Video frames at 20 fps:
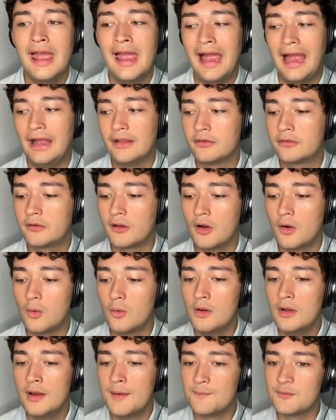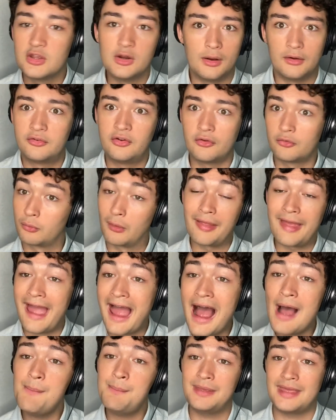And so, she's really
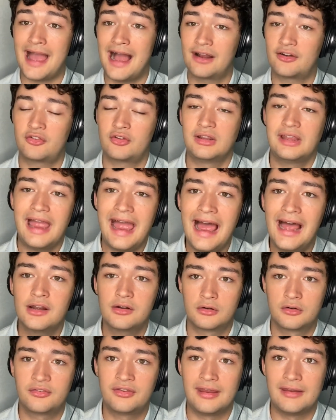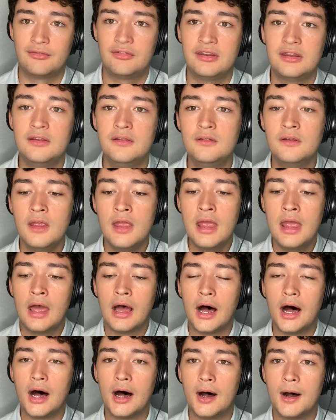happy actually at her safeties.
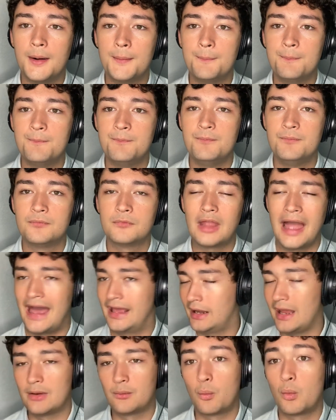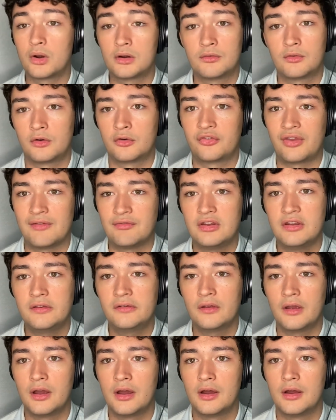At one of her
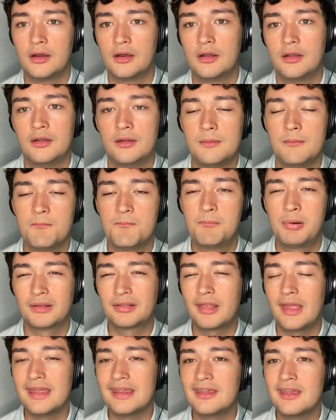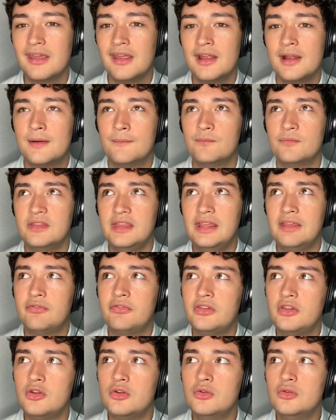safeties, but like,
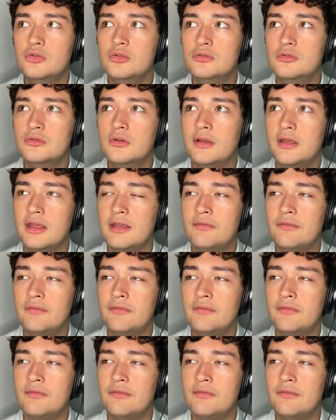if you